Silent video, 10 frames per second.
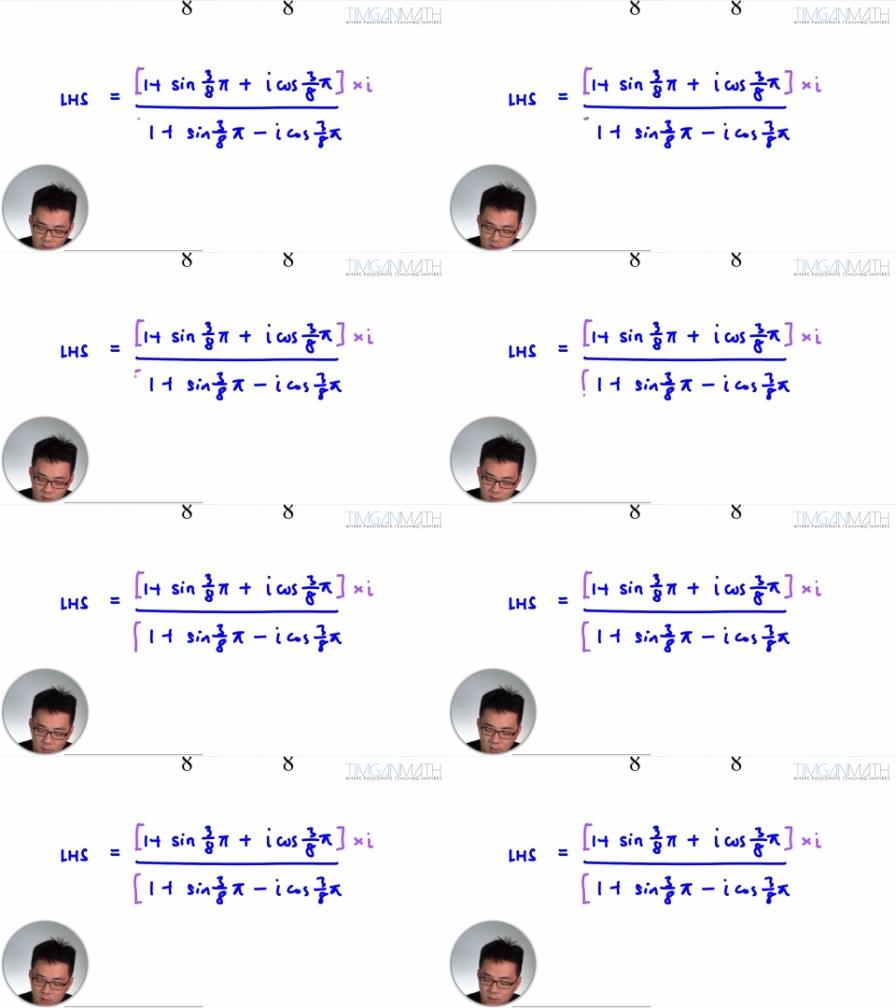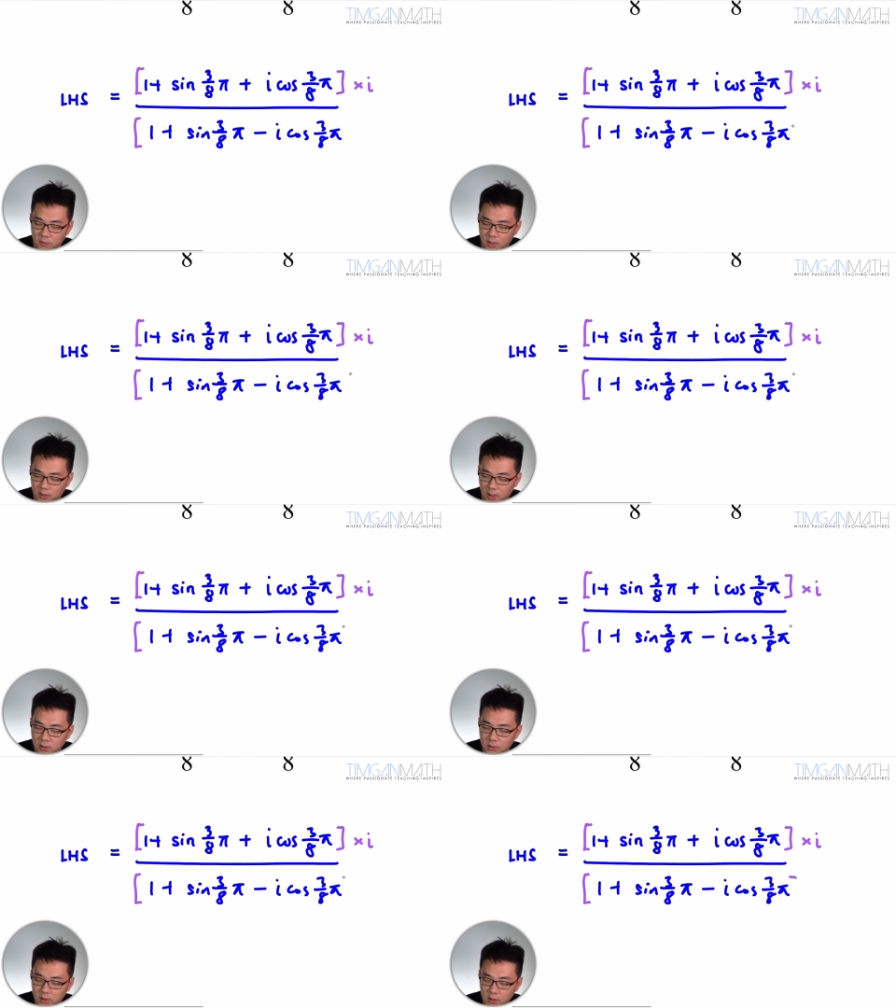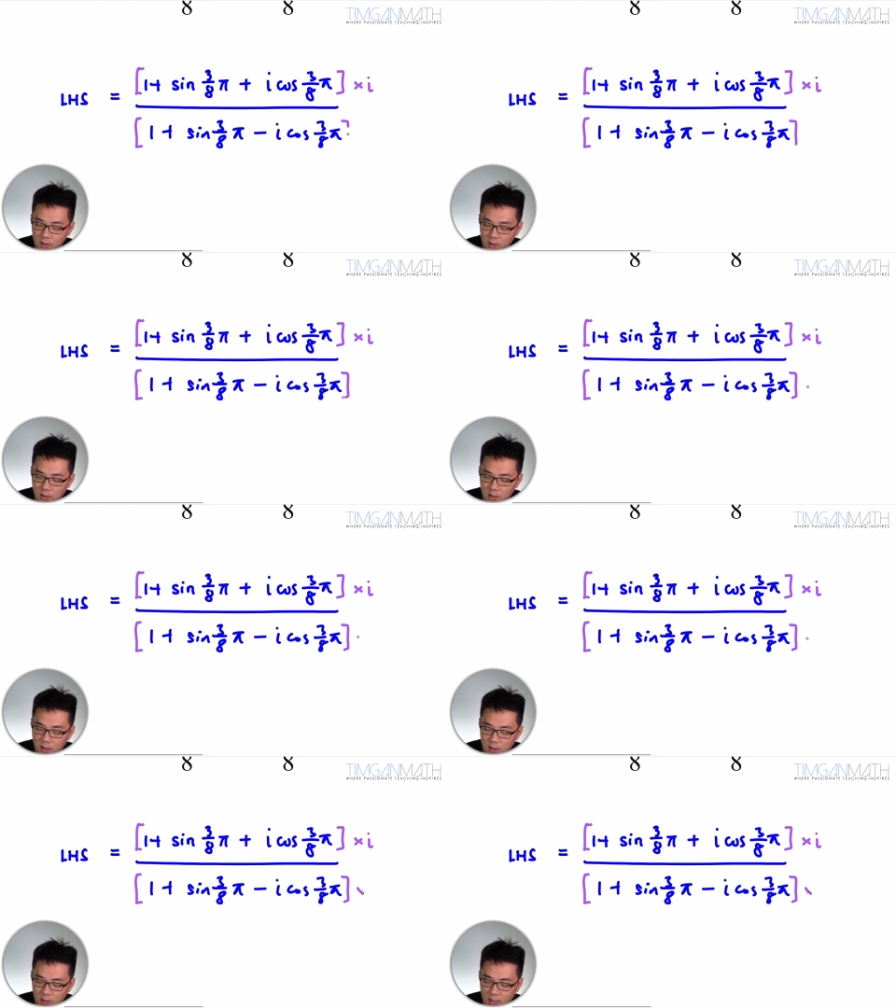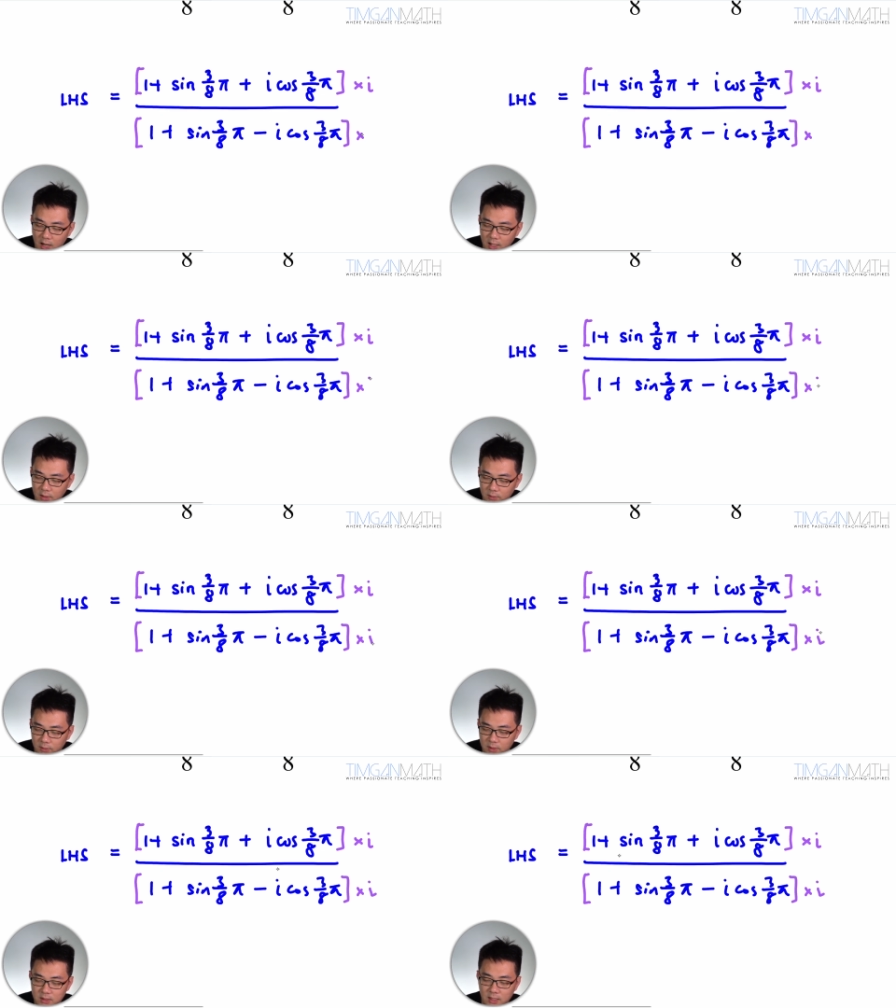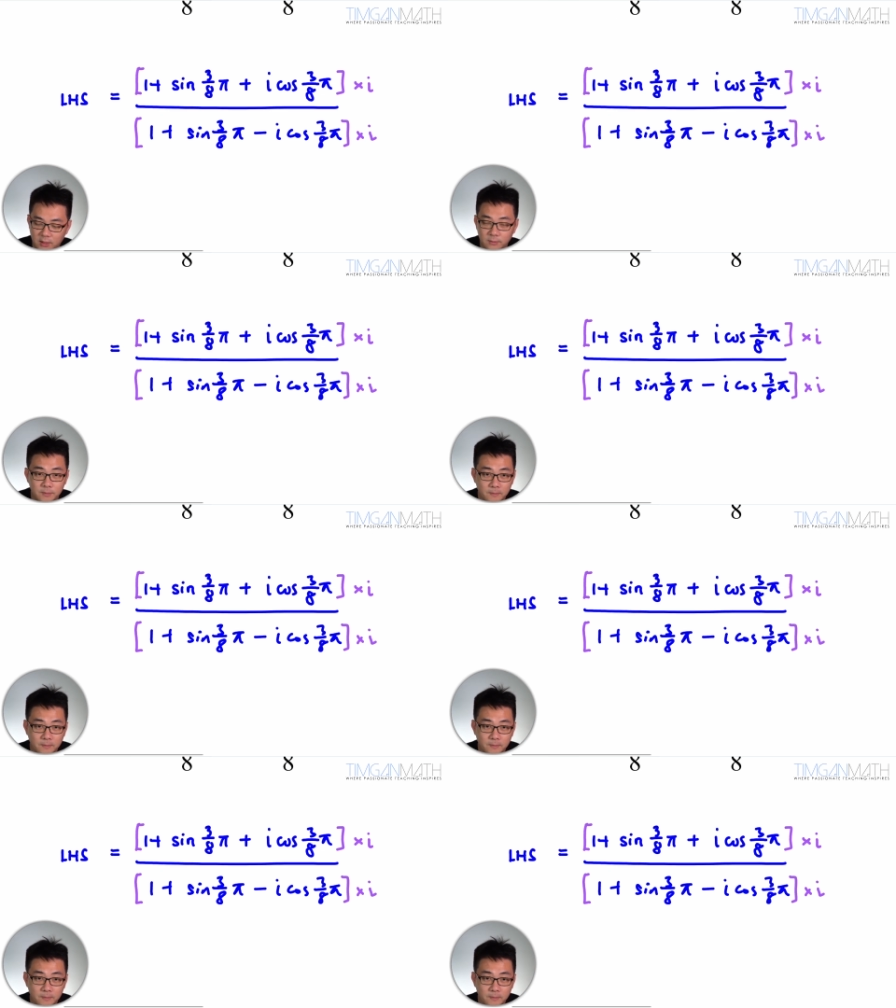Because we just want to attach the I to the sine.